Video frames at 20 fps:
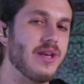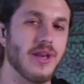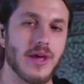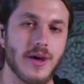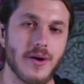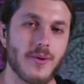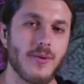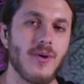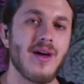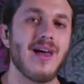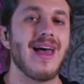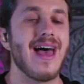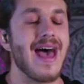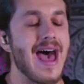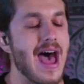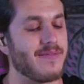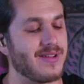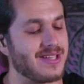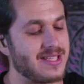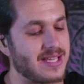we know
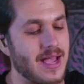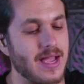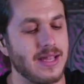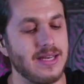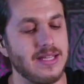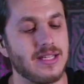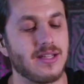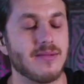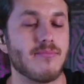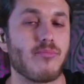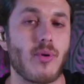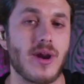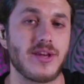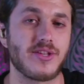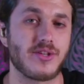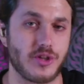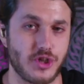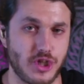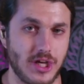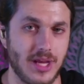have a tiny
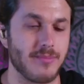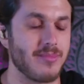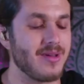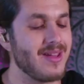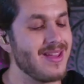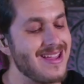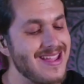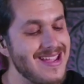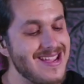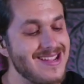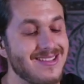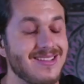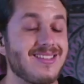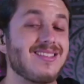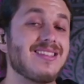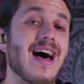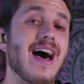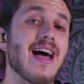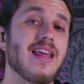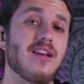compressor chip
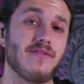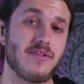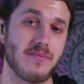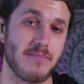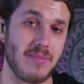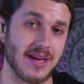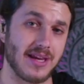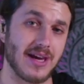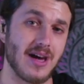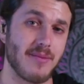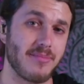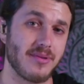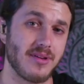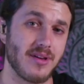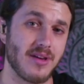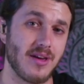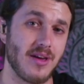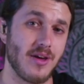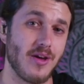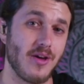inside of the pickup,
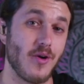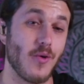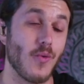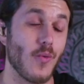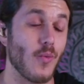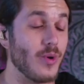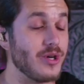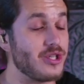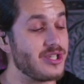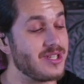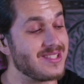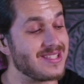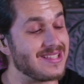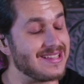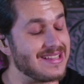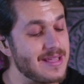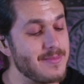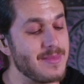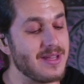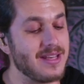which
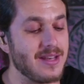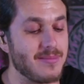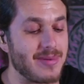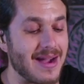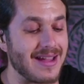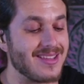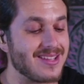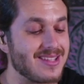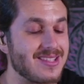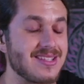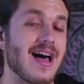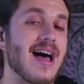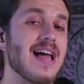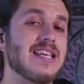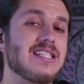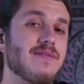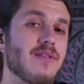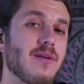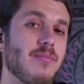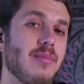is limited by the
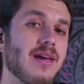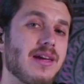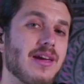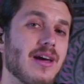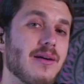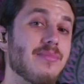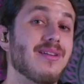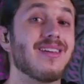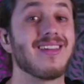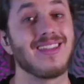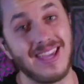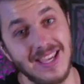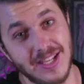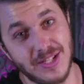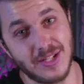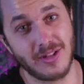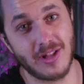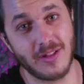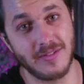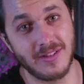size of the pickup.
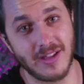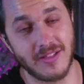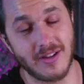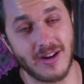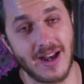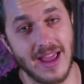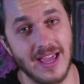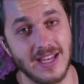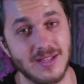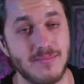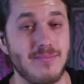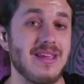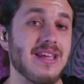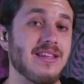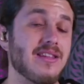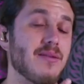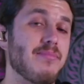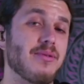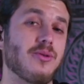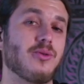Kiesel, on the other hand,
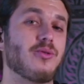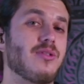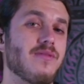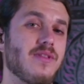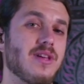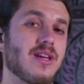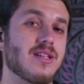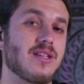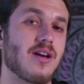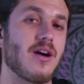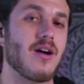being the builder of the